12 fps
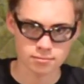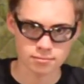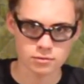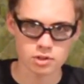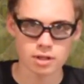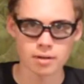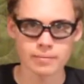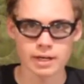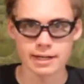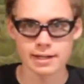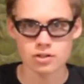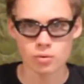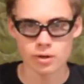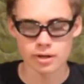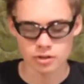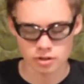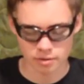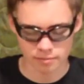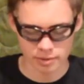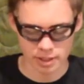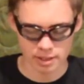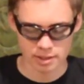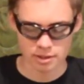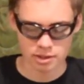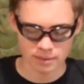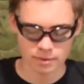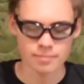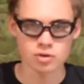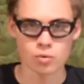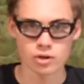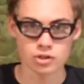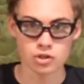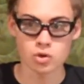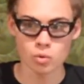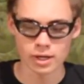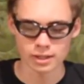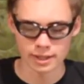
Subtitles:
So I guess it works, but sometimes it works too well,